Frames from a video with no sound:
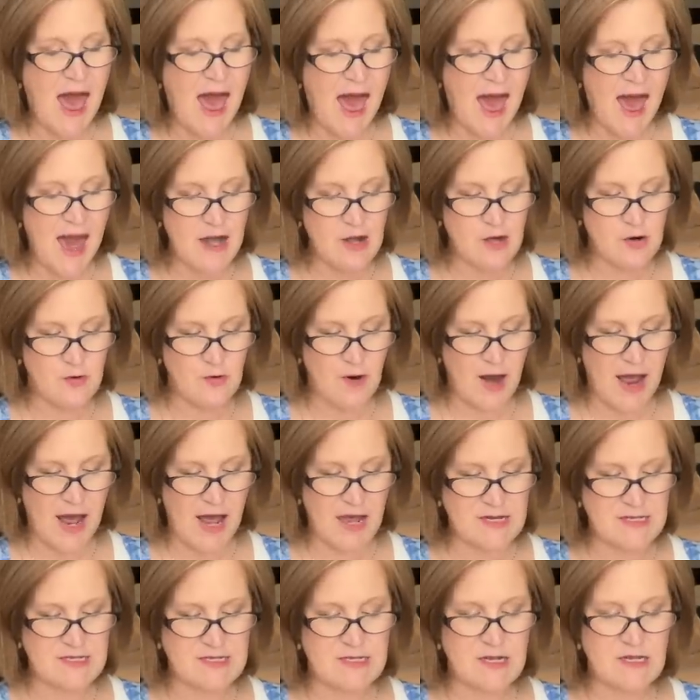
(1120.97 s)
at a
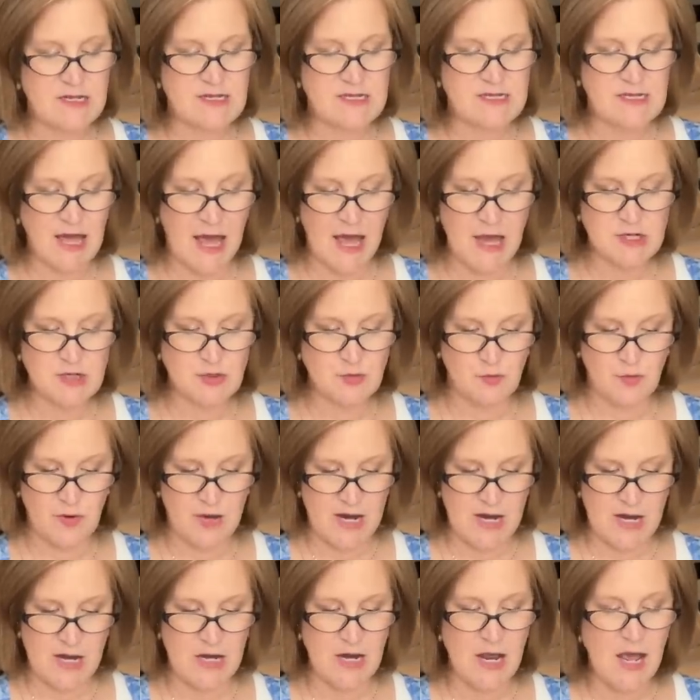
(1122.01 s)
grass slash
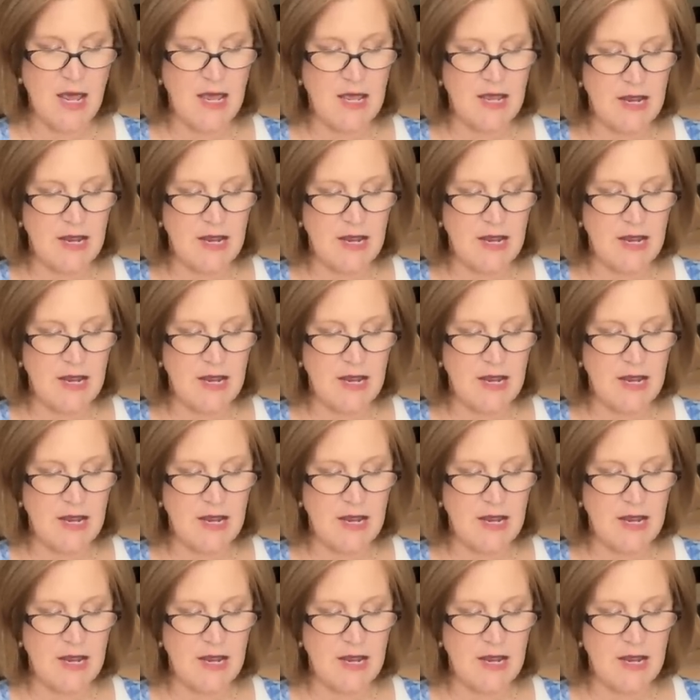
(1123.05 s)
reed,